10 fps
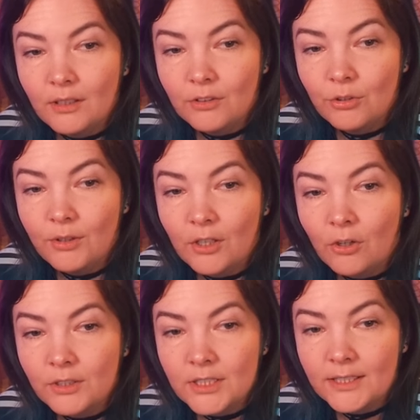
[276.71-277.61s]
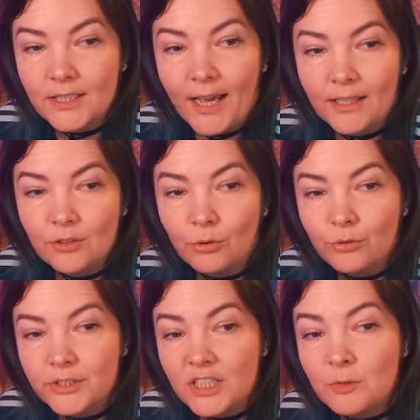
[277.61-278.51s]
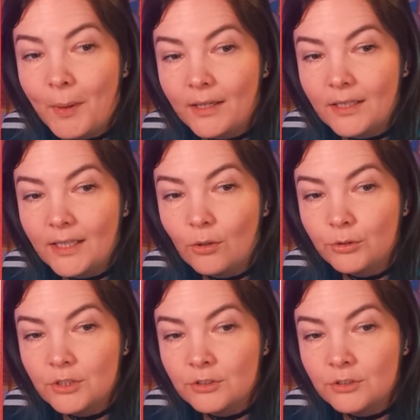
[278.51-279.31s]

to the content and or suspending or